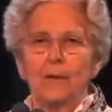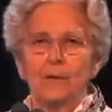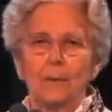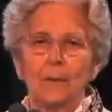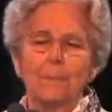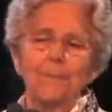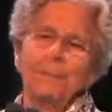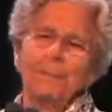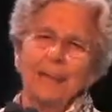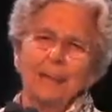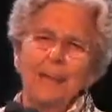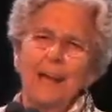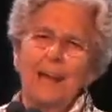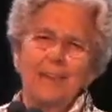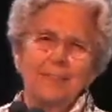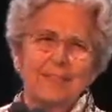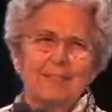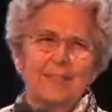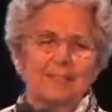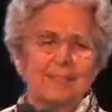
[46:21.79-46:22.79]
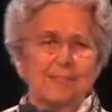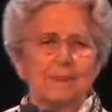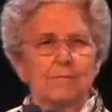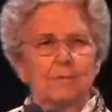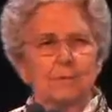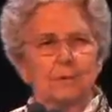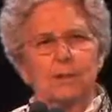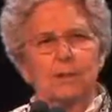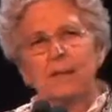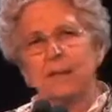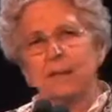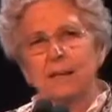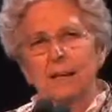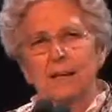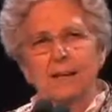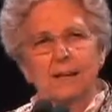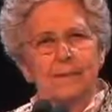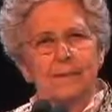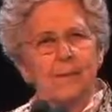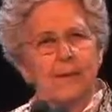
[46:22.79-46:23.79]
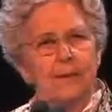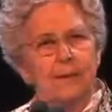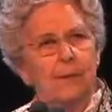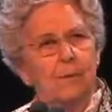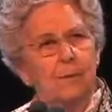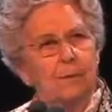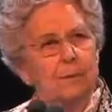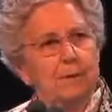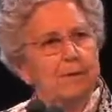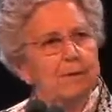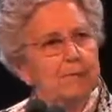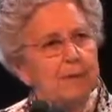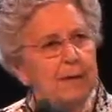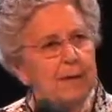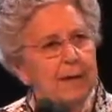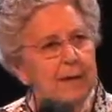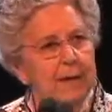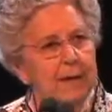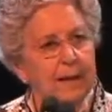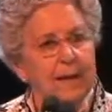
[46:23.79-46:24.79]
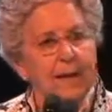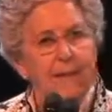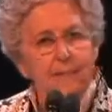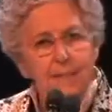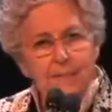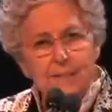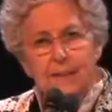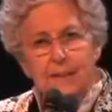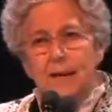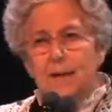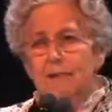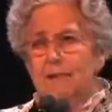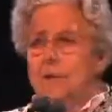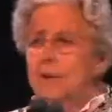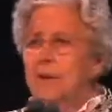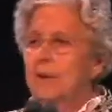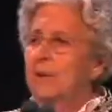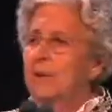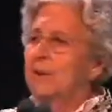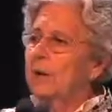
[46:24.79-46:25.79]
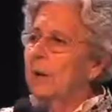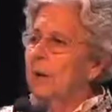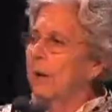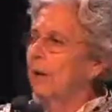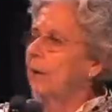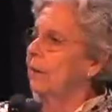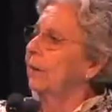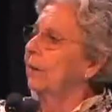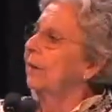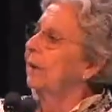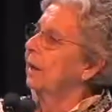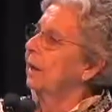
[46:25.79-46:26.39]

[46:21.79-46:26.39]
I mean, they, I think they were cutting that out beforehand. I think Sandra Day O'Connor